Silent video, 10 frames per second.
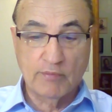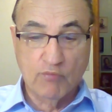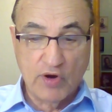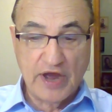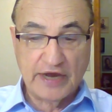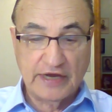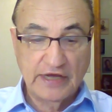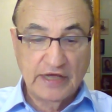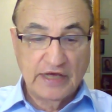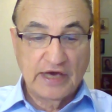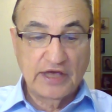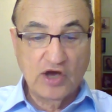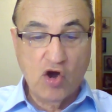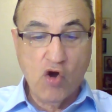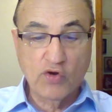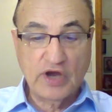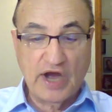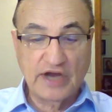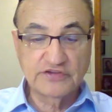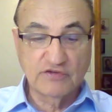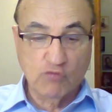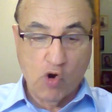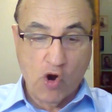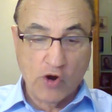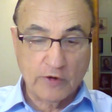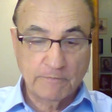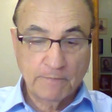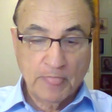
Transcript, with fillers: and brick and all kinds of work,